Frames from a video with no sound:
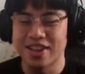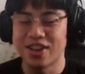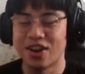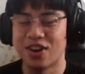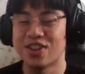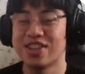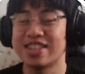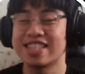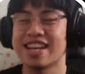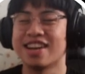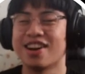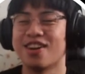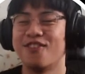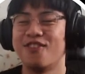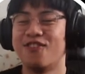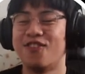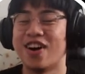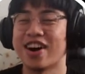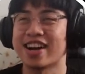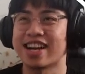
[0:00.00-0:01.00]
yo, you scared the
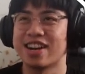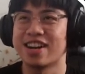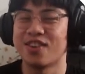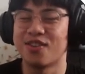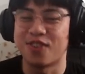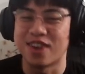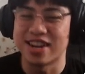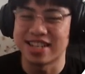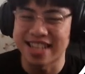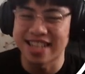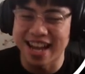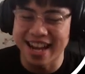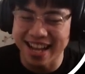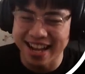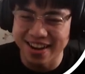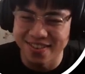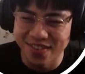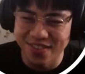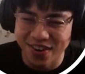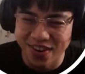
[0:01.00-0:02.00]
fuck out of me for a
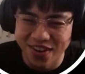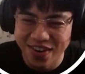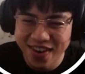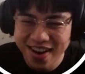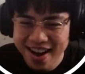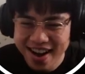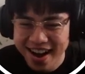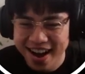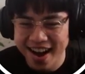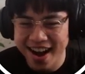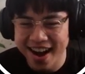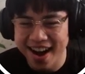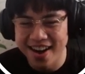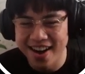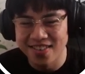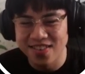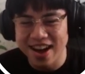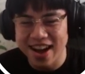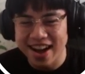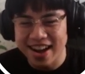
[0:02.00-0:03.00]
second, bro.
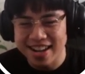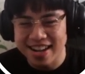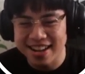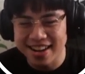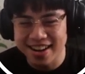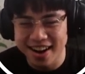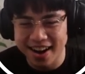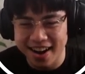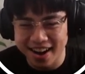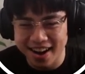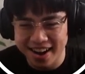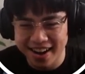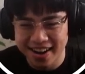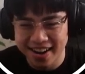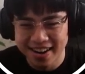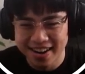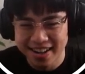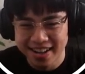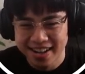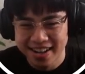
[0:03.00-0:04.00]
Oh my god. That's
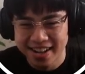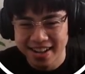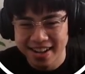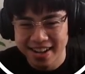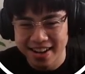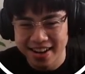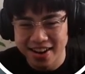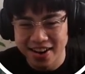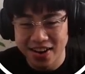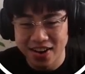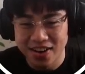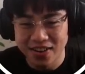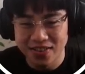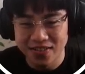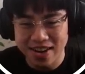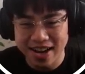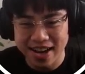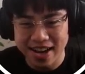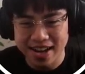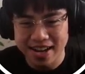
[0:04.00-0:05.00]
your man. Oh
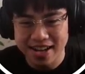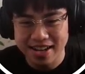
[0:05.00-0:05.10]
my That's